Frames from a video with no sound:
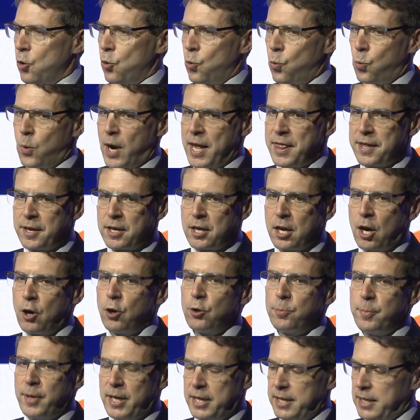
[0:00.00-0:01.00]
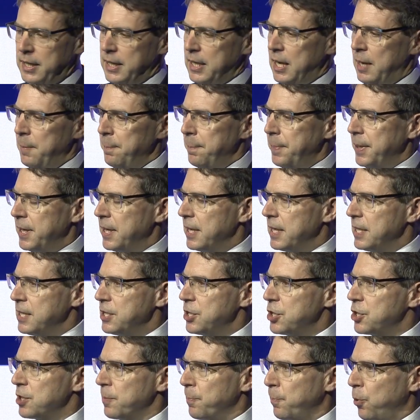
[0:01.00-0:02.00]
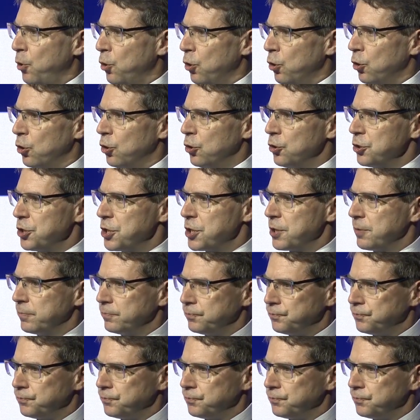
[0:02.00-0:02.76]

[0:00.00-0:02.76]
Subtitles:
where the gold mining companies support